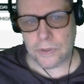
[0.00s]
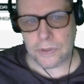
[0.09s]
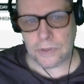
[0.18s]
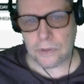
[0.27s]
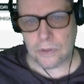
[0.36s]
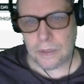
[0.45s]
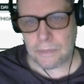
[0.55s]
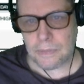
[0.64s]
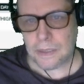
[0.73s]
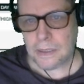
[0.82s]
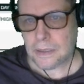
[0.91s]
the
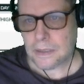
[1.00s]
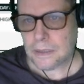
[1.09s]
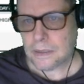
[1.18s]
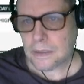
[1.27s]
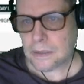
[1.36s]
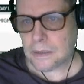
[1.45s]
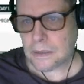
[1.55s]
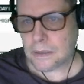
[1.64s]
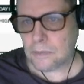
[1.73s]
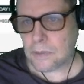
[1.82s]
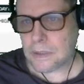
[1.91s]
storm.
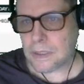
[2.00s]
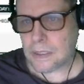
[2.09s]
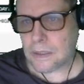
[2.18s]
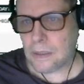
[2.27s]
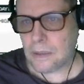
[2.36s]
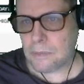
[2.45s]
Can we say calm